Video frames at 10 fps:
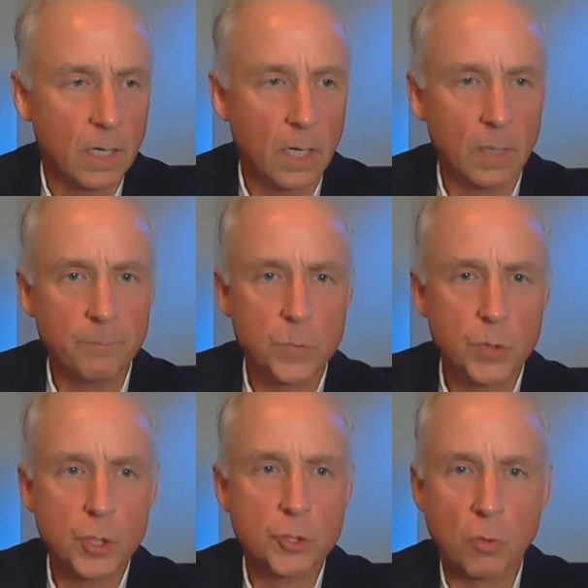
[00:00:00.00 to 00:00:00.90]
uh,
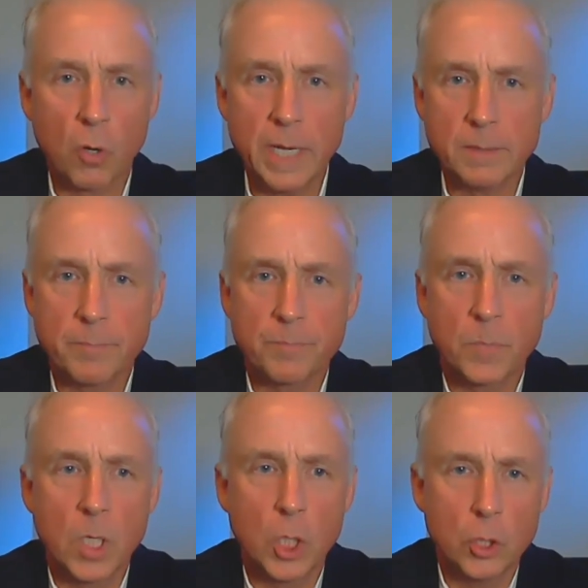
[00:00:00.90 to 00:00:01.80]
Detroit,
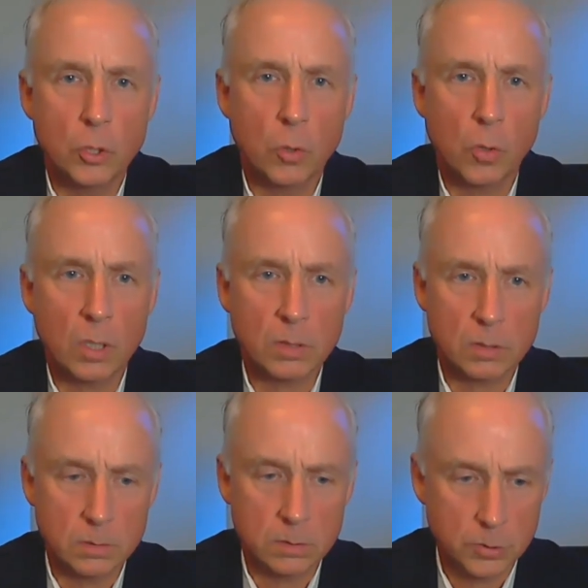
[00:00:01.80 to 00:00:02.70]
your
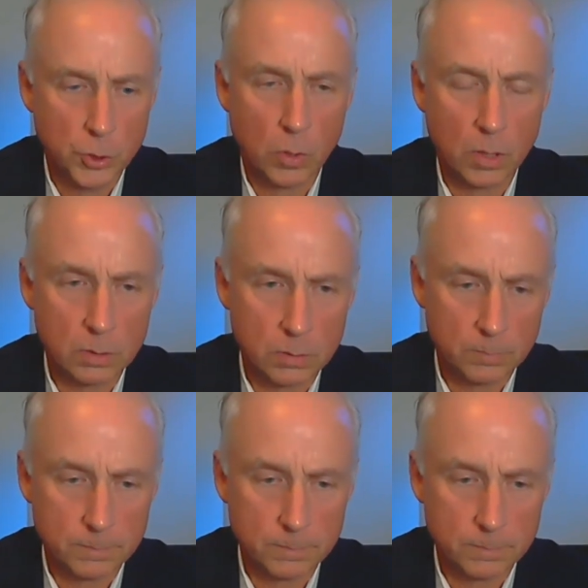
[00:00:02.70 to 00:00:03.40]
your